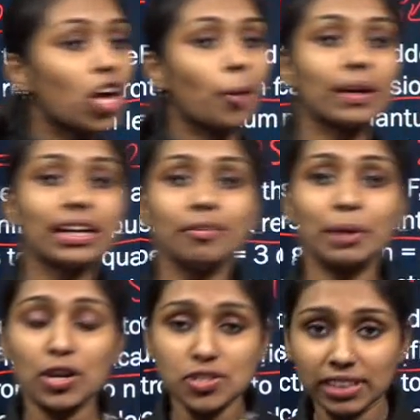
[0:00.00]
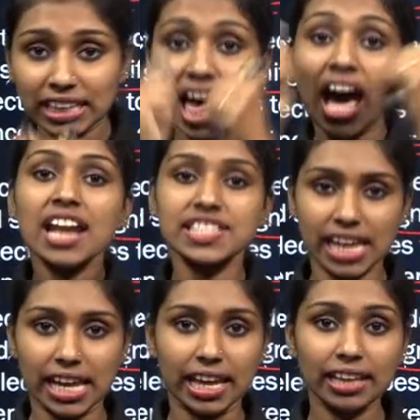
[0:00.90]
orbital, because of the large
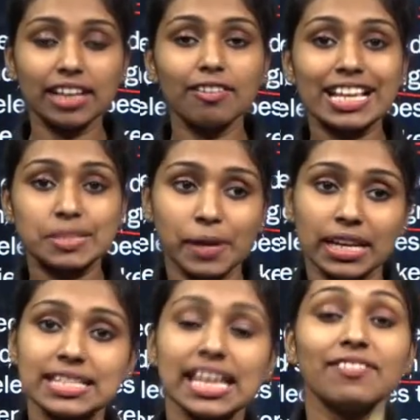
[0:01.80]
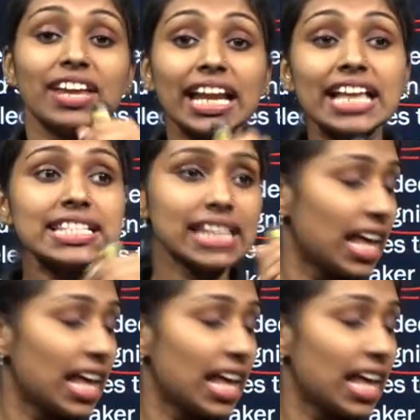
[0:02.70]
area, there will experience a very less